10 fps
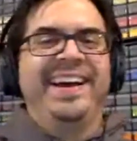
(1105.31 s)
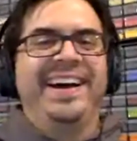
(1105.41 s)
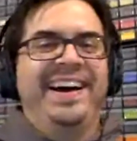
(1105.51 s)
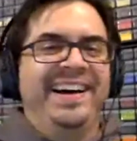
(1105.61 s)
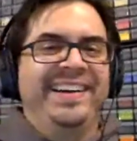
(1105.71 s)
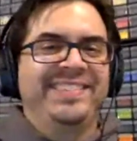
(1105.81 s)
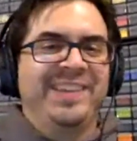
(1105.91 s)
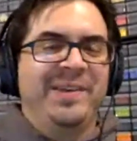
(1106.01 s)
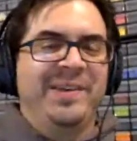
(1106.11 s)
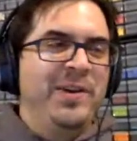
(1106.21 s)
So I
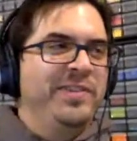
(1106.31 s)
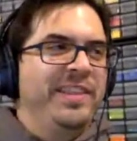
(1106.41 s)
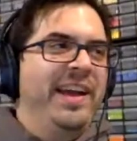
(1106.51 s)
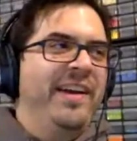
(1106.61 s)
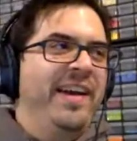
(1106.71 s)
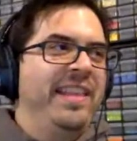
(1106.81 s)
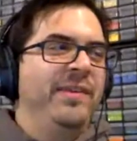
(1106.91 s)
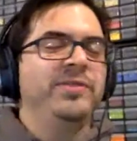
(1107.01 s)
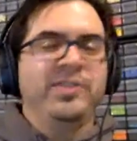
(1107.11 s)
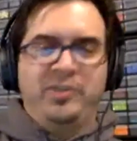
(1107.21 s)
went over there, and there
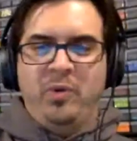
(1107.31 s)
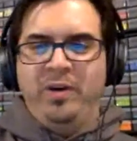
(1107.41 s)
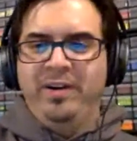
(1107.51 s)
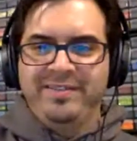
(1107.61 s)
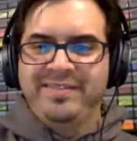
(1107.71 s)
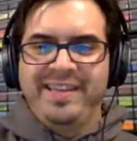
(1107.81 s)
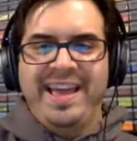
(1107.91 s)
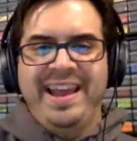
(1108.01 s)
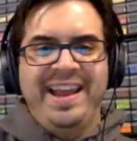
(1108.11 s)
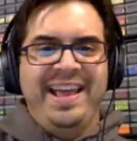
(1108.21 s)
was a door,
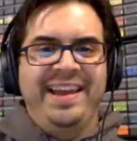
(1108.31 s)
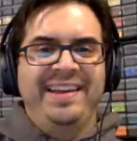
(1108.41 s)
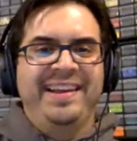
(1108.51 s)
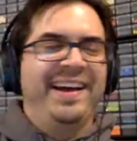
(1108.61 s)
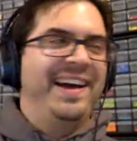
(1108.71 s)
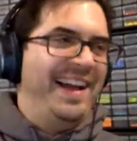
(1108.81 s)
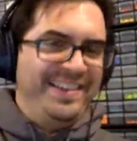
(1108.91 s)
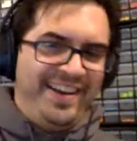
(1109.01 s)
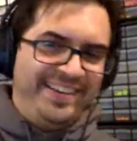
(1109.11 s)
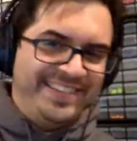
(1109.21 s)
and I
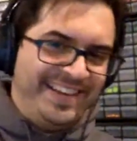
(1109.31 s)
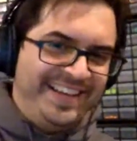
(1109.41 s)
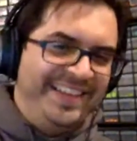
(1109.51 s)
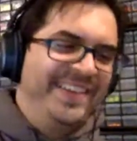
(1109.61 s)
knocked on it,